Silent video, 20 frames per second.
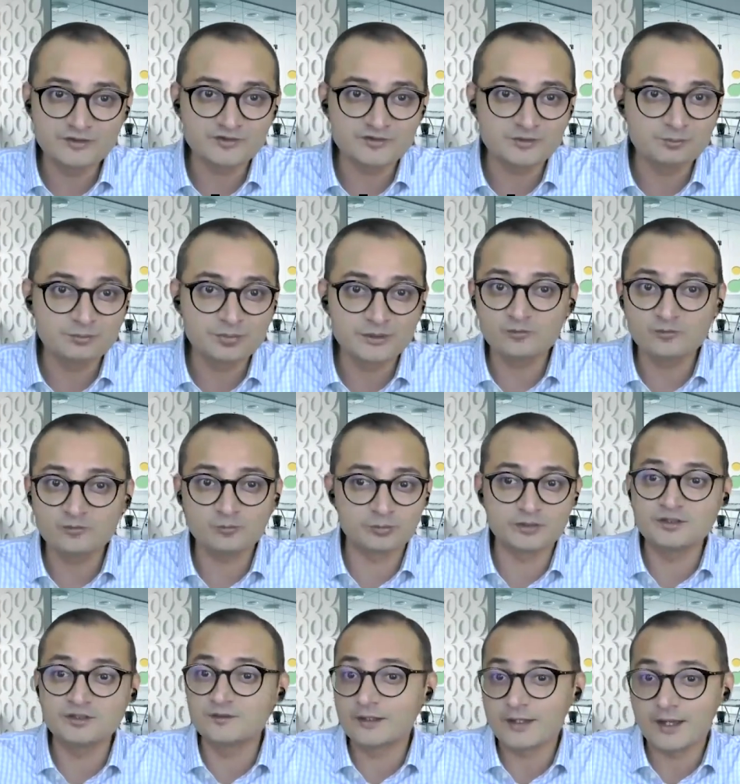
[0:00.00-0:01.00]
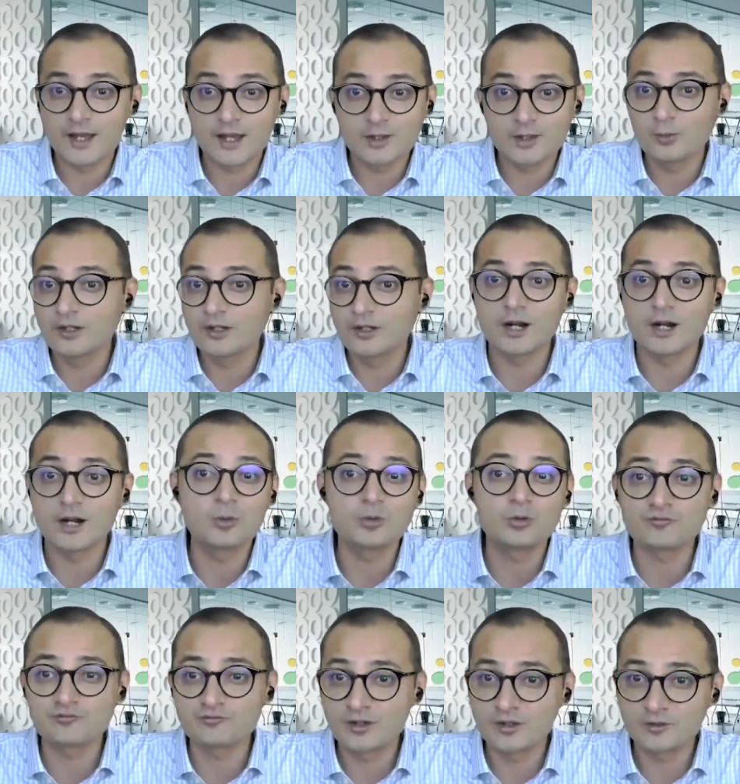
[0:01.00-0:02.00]
It could also very simply be that I
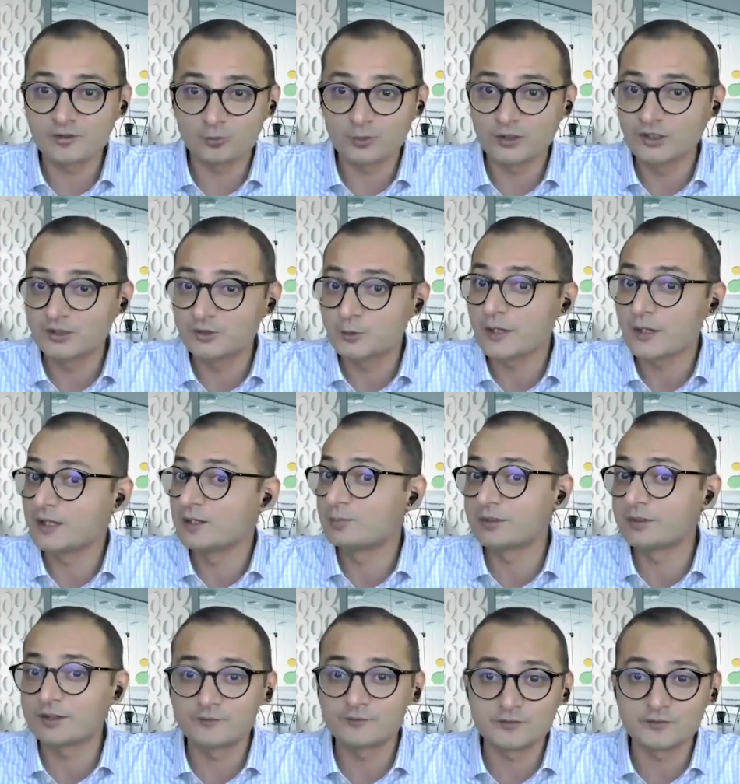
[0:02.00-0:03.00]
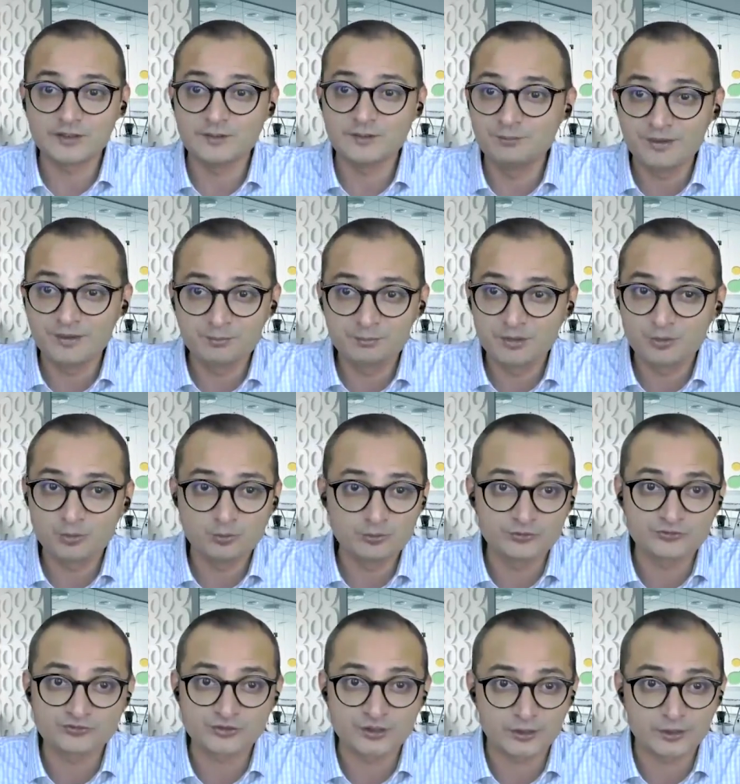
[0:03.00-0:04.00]
went out of my way to help another team
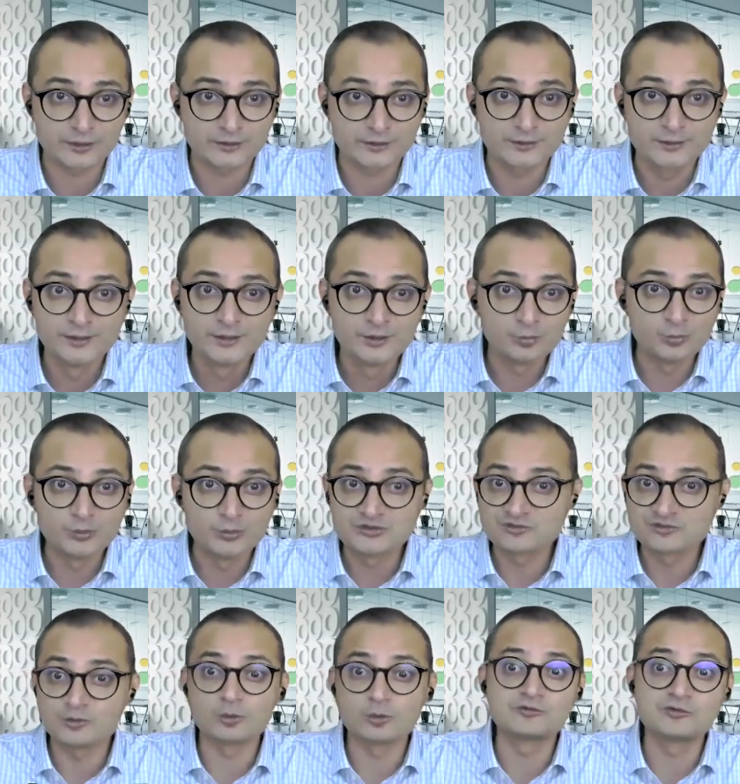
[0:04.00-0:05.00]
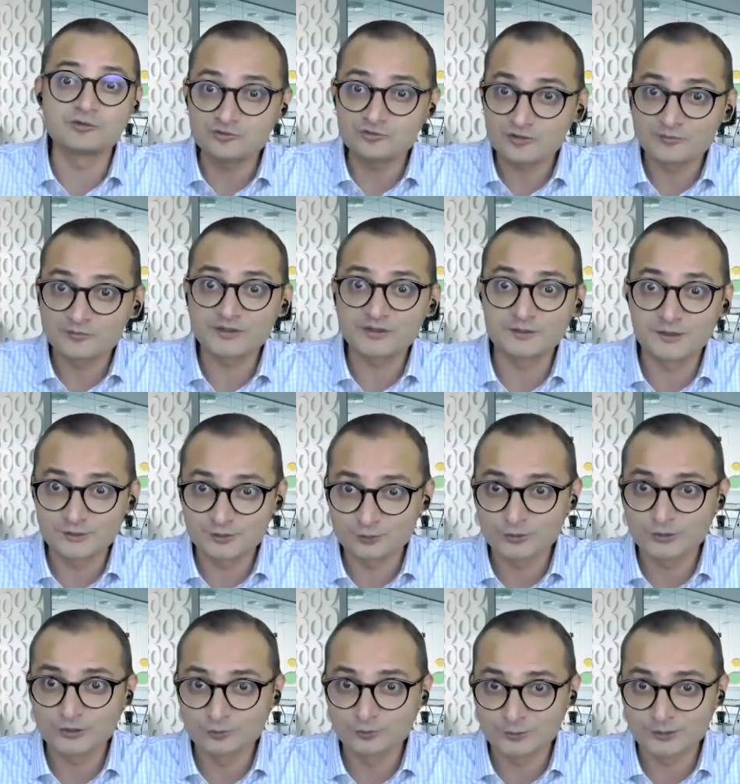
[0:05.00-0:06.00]
member who was struggling, which is also something
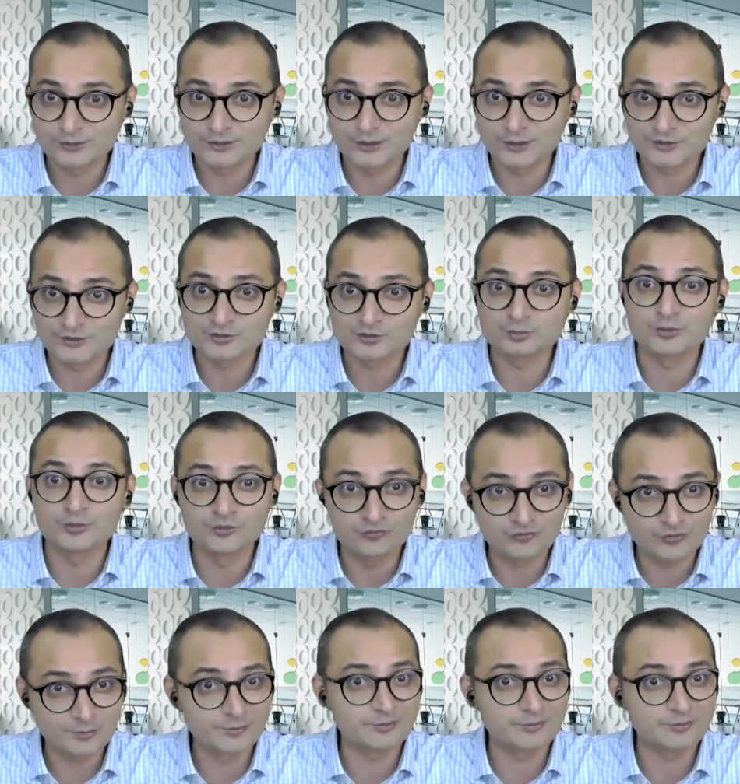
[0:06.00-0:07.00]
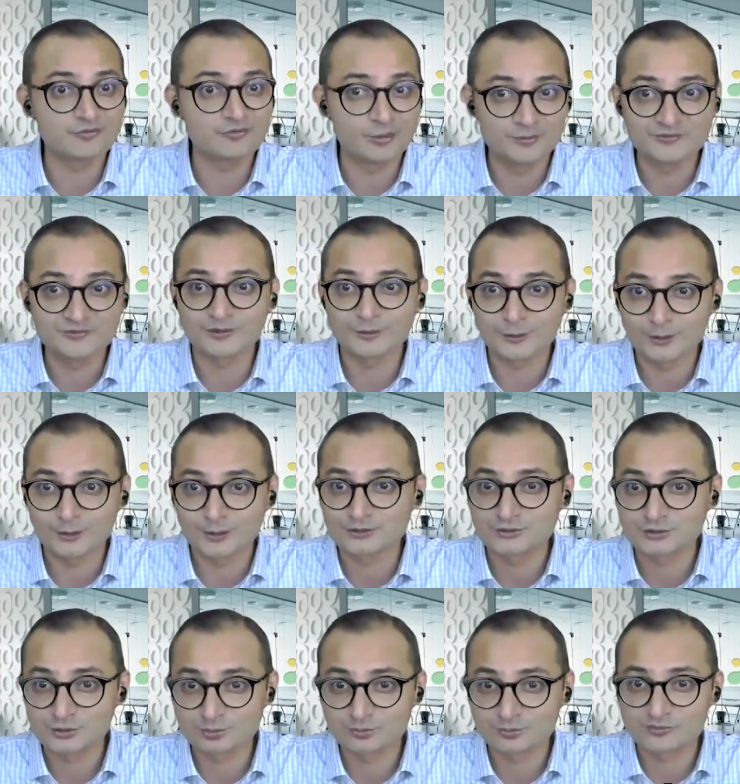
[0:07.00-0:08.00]
that you need to encourage both from a performance and
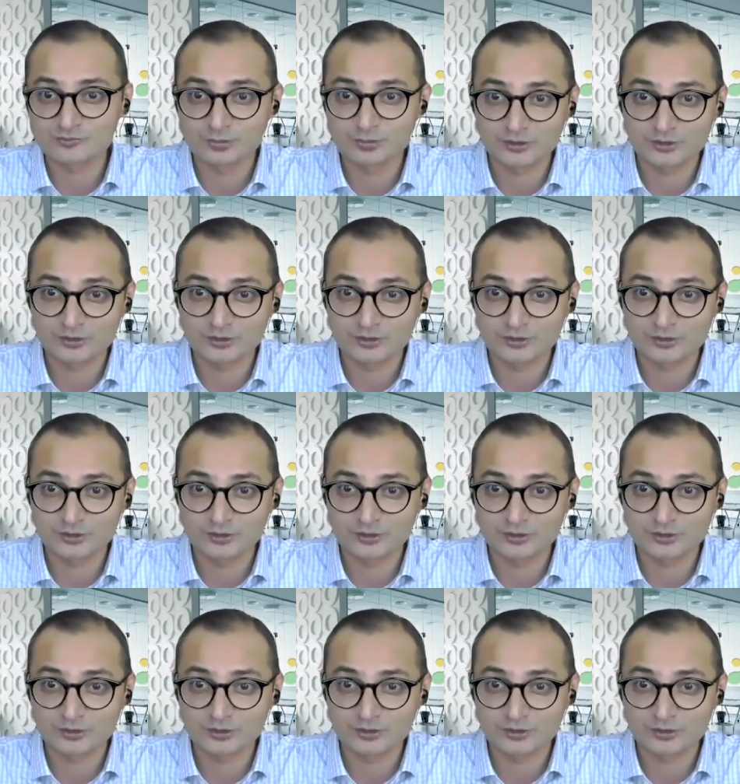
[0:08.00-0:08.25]
a culture